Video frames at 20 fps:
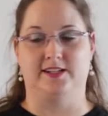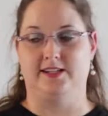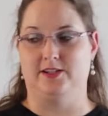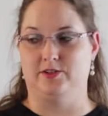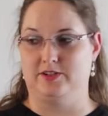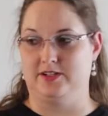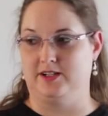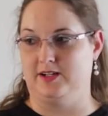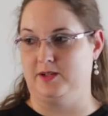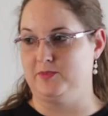
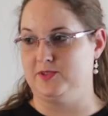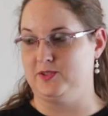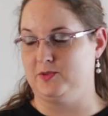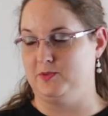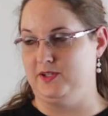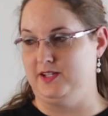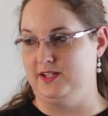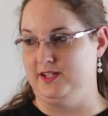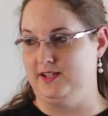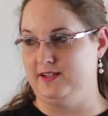new comes,
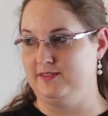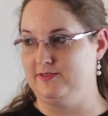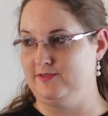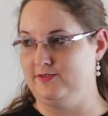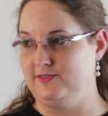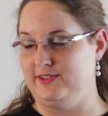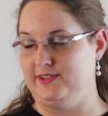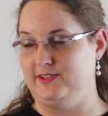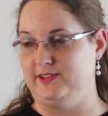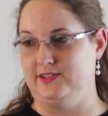we
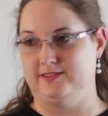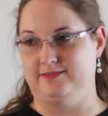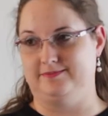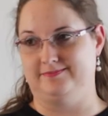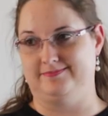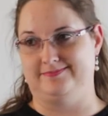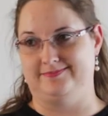feel